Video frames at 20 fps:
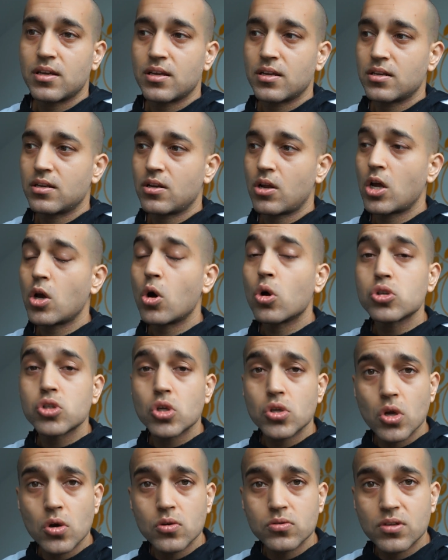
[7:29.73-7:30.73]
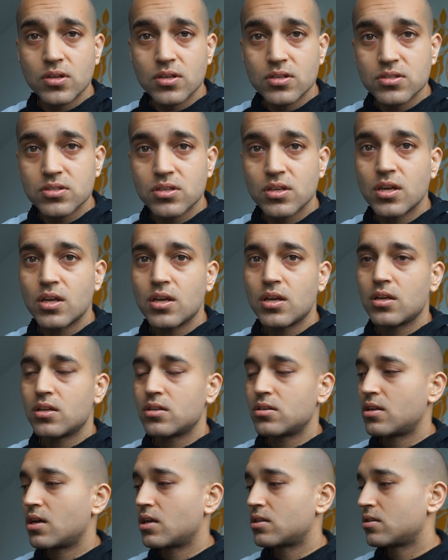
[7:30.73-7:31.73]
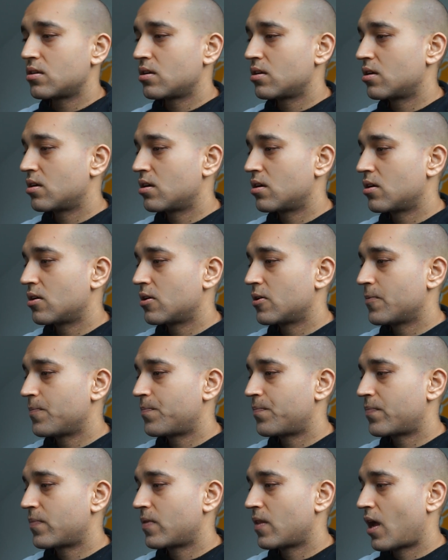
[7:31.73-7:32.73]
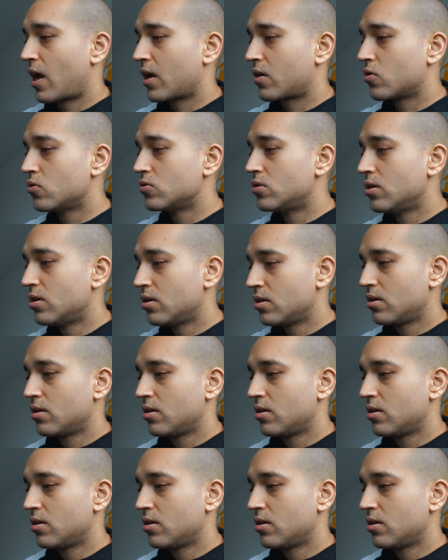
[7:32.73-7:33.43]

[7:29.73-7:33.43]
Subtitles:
And I also noticed that I could